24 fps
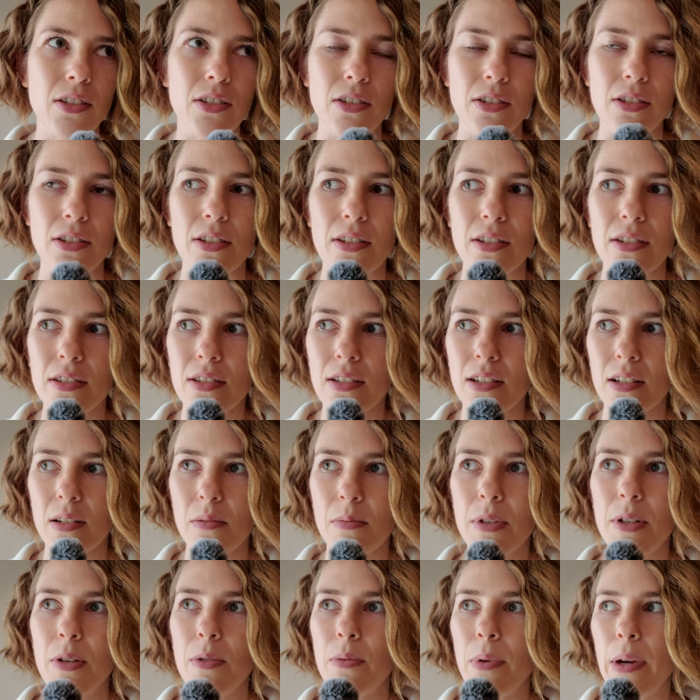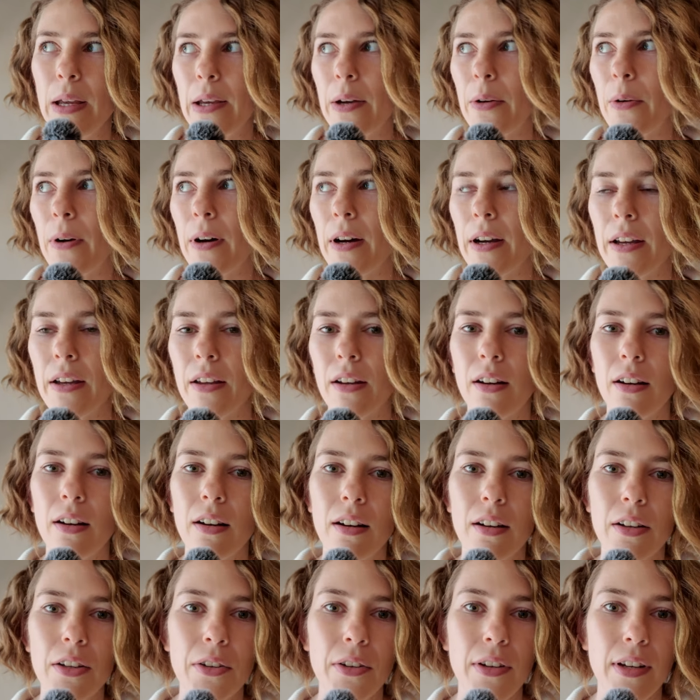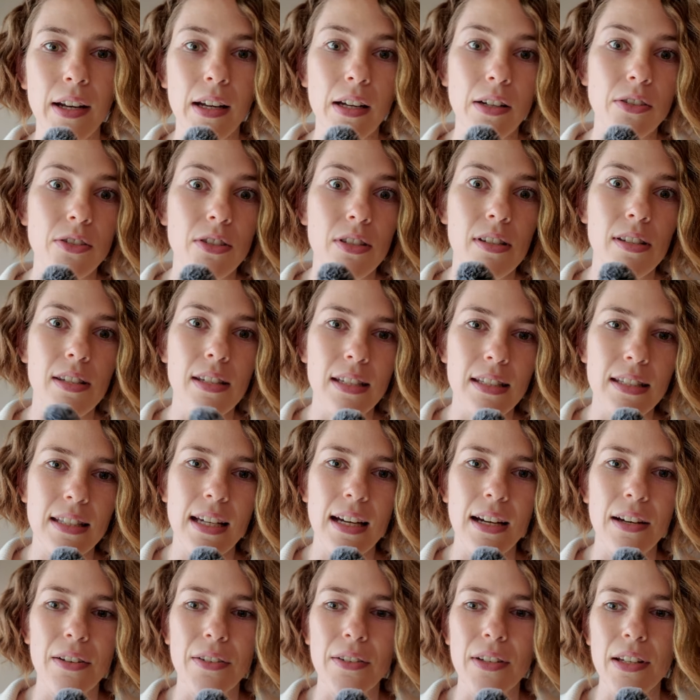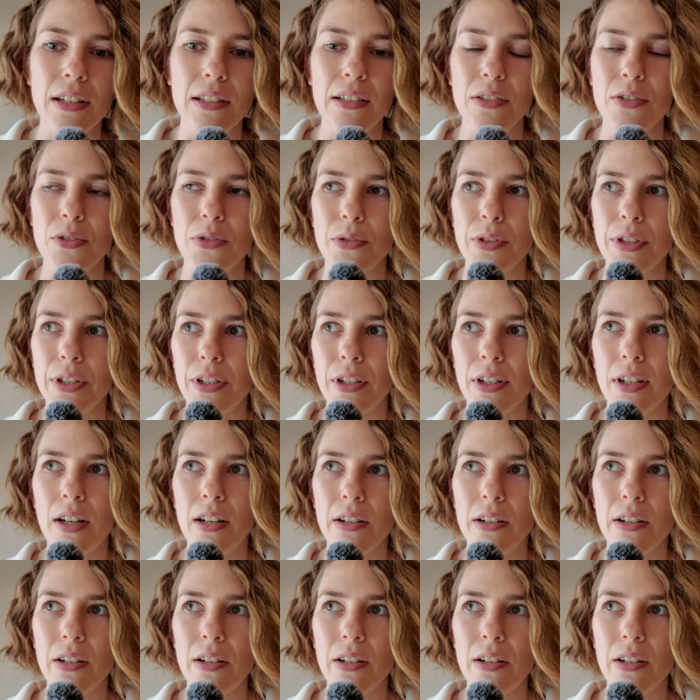it's just going to be way quieter. You can actually sit down and enjoy your